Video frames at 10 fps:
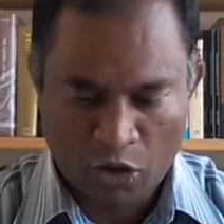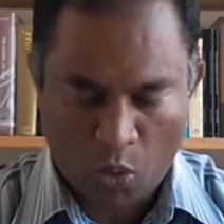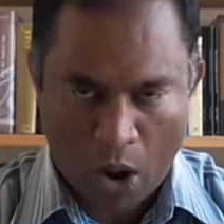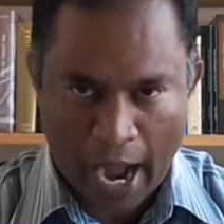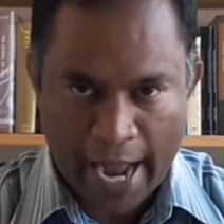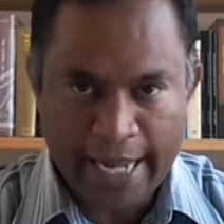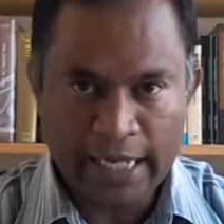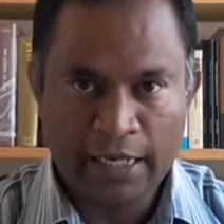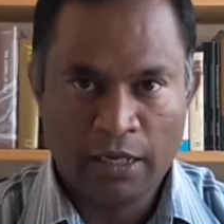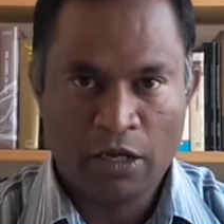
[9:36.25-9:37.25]
Why?
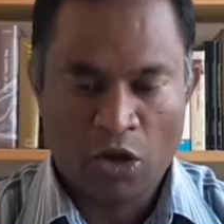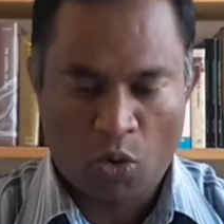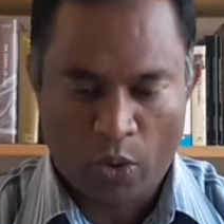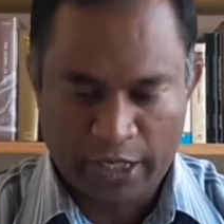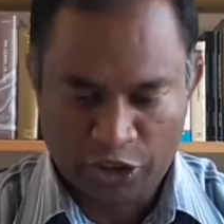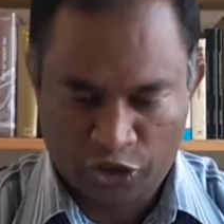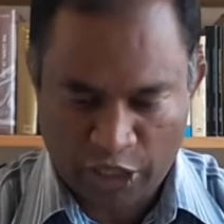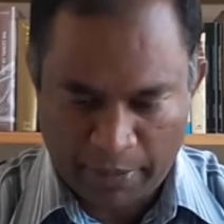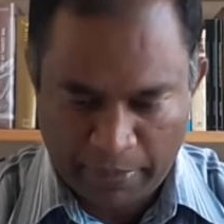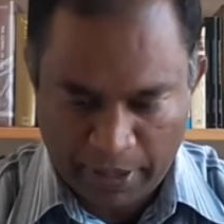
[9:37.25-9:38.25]
When
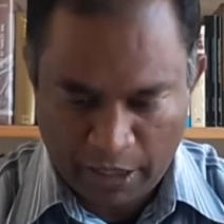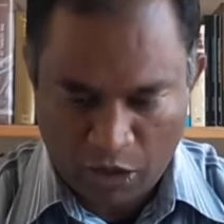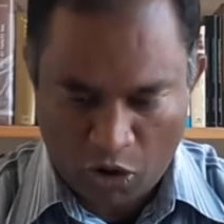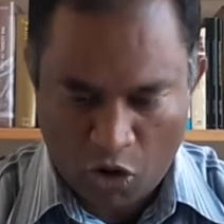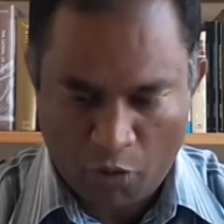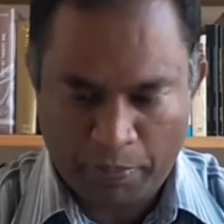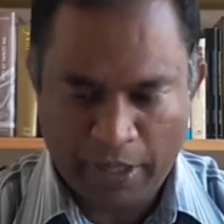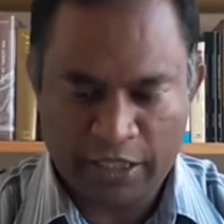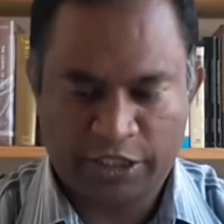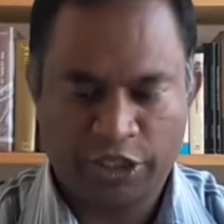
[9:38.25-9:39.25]
trouble or
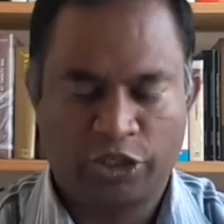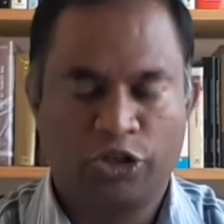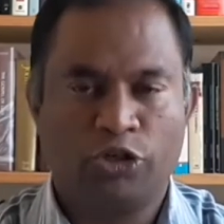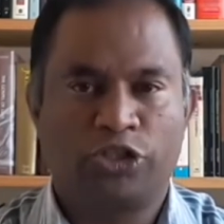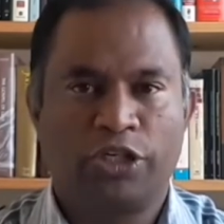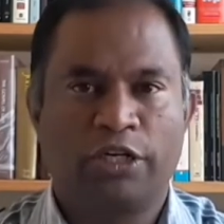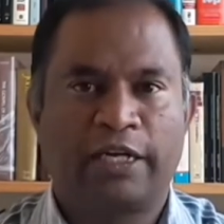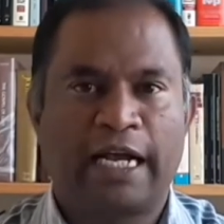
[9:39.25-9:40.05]
persecution